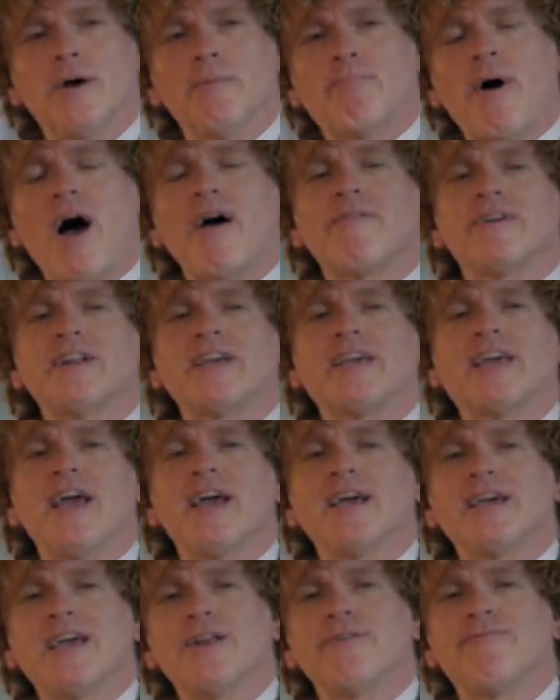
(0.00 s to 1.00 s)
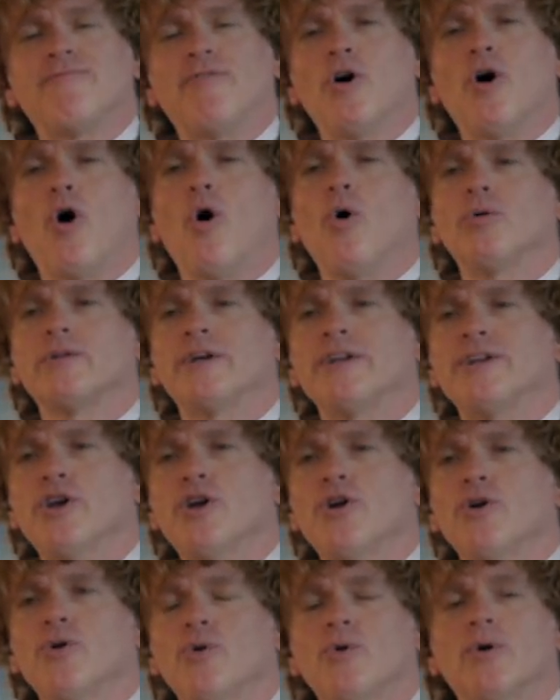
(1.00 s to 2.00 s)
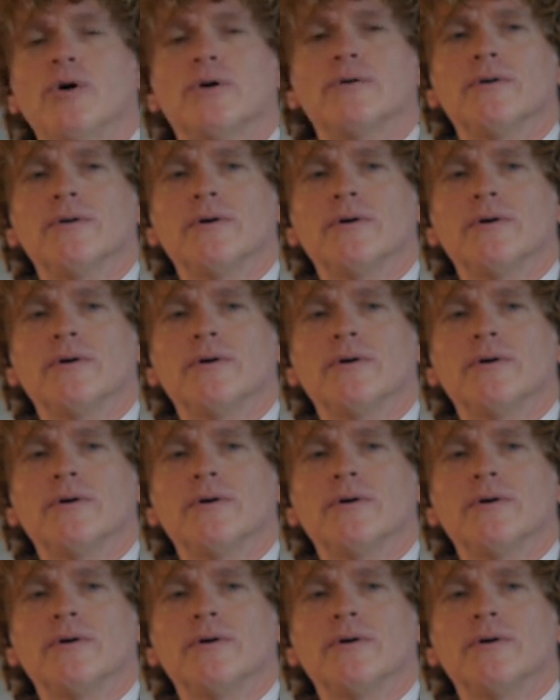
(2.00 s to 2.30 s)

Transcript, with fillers: poverty can't get a foothold in you